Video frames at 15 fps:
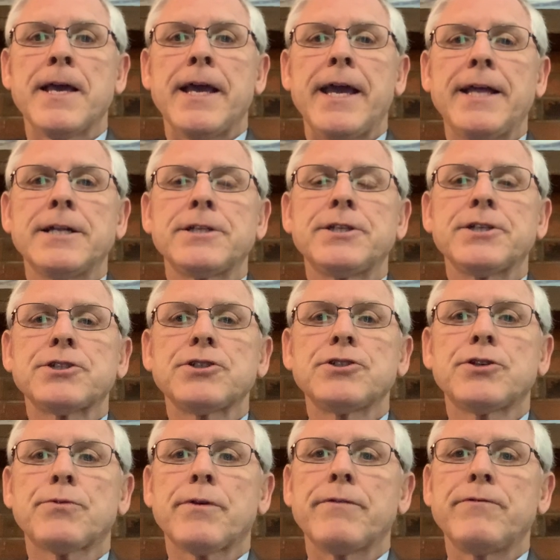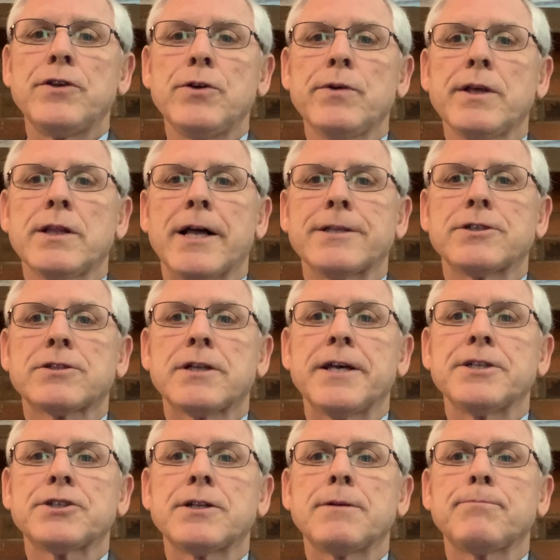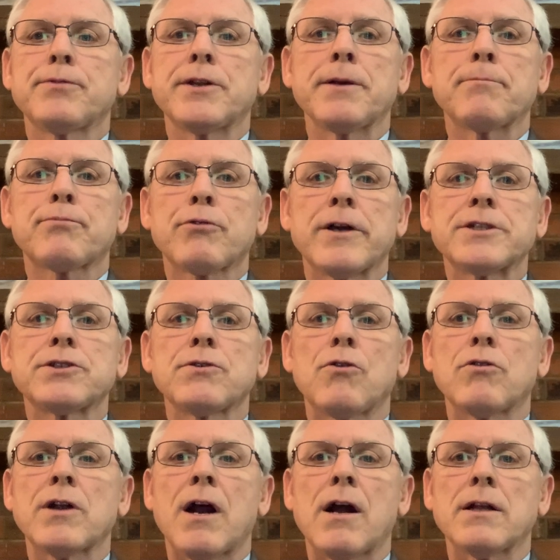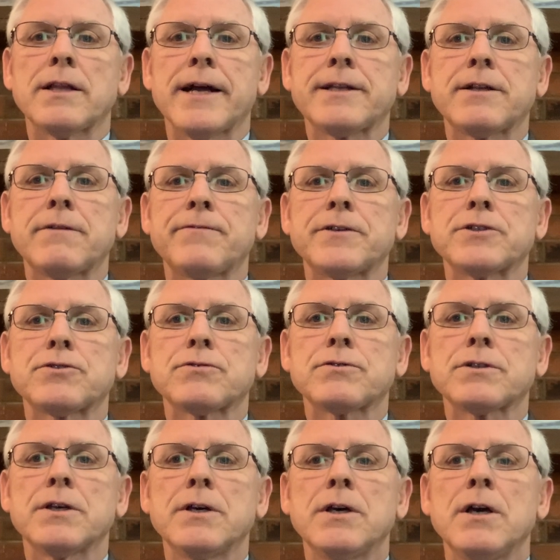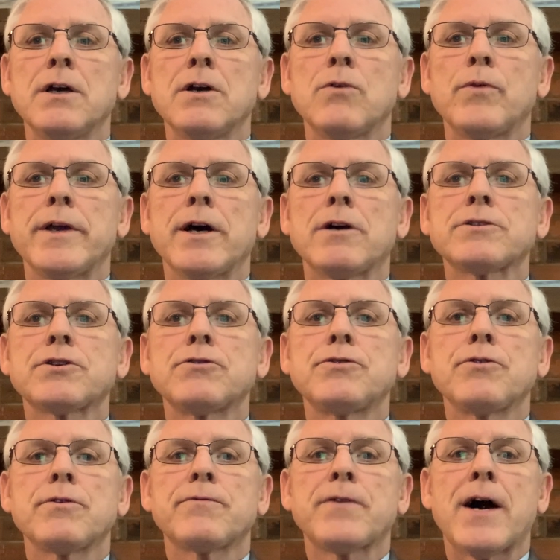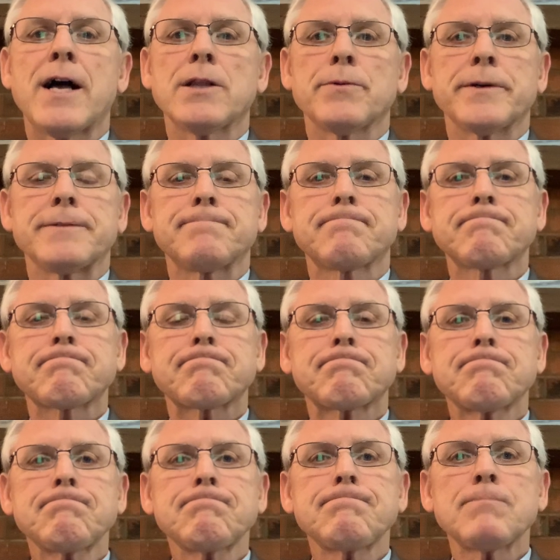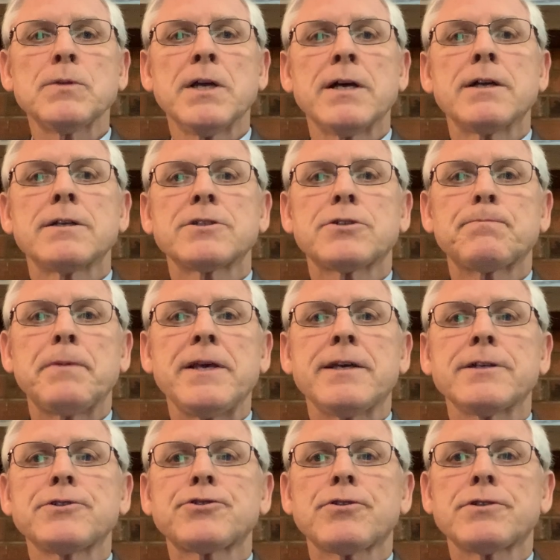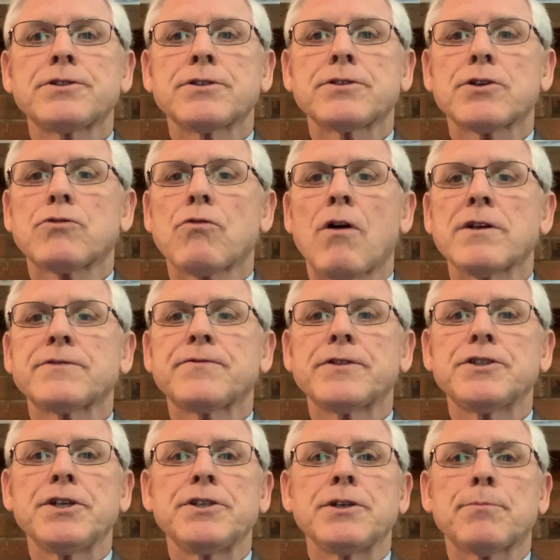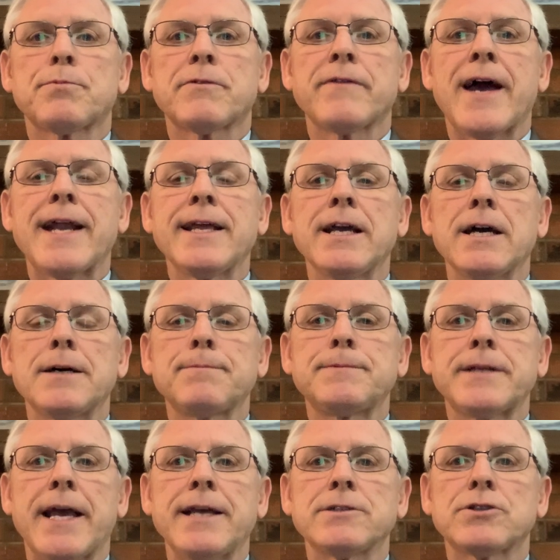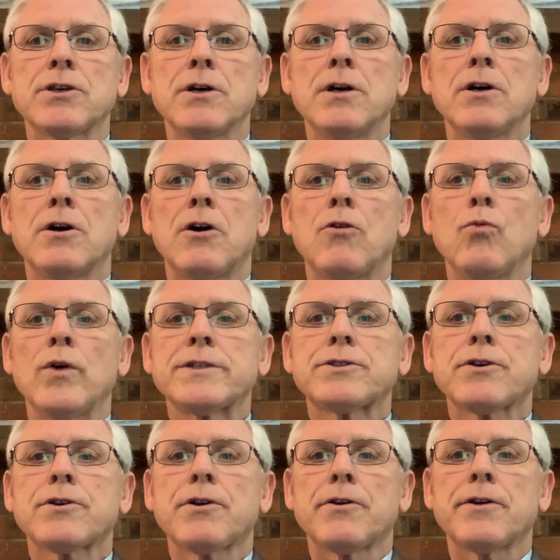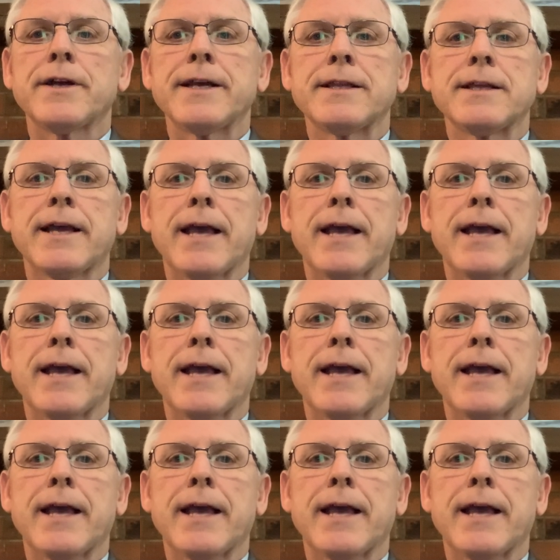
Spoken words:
In addition to reviewing legislation and putting pressure on our elected officials, we also do the following. Speak in churches across Virginia, providing updates on what's occurring in the